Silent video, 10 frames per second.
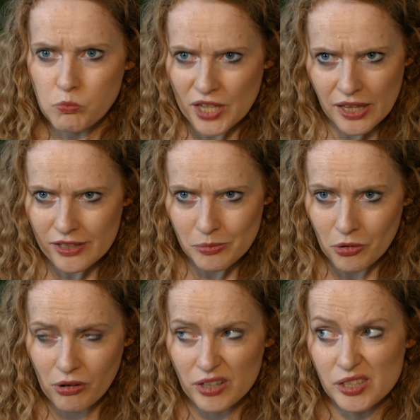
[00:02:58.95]
Tell us
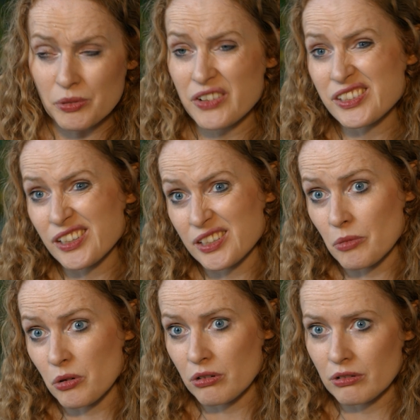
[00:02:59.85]
more. I said, well, there isn't any
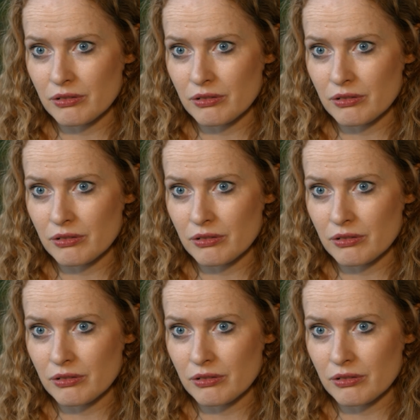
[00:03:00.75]
more.